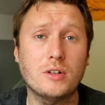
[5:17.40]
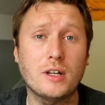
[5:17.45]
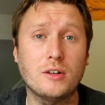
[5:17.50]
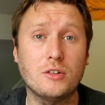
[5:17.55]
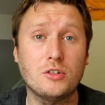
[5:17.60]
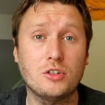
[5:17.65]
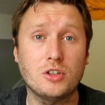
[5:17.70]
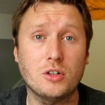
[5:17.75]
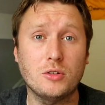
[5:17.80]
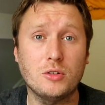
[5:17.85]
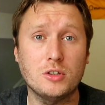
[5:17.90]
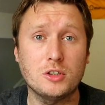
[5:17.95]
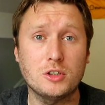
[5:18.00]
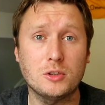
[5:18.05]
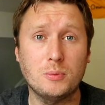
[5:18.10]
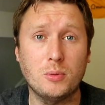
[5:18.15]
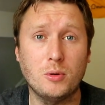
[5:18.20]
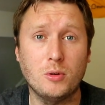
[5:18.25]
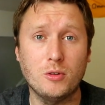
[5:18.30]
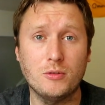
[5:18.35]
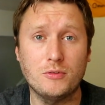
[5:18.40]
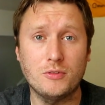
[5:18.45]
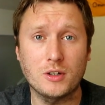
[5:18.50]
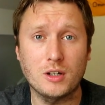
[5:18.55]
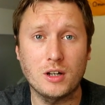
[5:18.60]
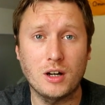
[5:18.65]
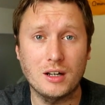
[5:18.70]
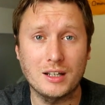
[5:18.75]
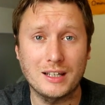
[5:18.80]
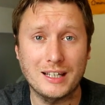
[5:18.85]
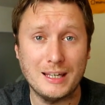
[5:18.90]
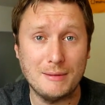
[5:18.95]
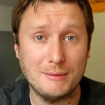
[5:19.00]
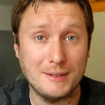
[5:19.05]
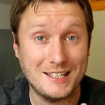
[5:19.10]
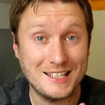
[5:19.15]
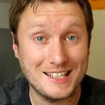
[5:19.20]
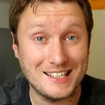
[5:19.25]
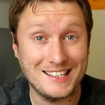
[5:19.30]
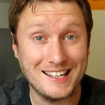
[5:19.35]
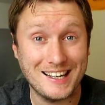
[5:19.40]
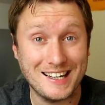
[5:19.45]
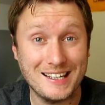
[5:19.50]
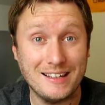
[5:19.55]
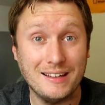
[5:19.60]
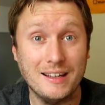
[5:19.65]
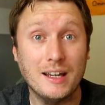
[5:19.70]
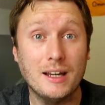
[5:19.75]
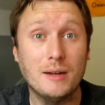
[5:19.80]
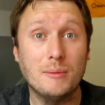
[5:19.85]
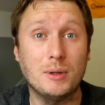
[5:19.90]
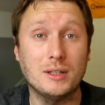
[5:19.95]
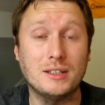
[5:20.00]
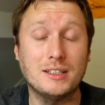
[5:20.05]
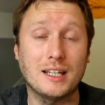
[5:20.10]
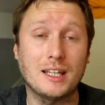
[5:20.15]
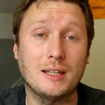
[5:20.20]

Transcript: You can go down and show your support for Carl Hakimi today